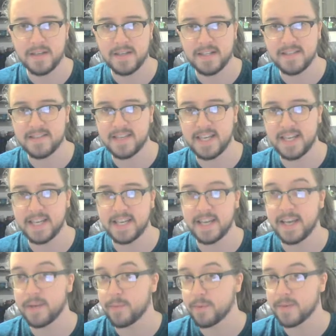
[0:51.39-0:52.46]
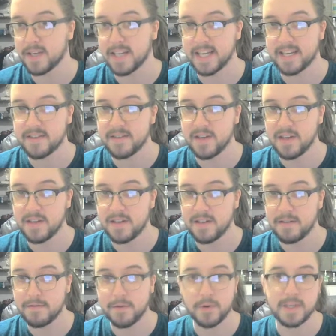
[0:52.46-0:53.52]
and say, hey, we would like
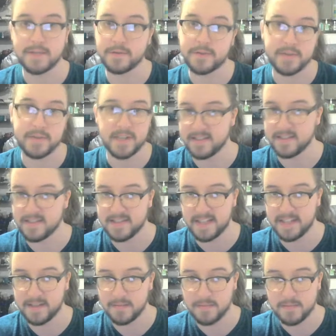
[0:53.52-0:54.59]
4 level 3s instead.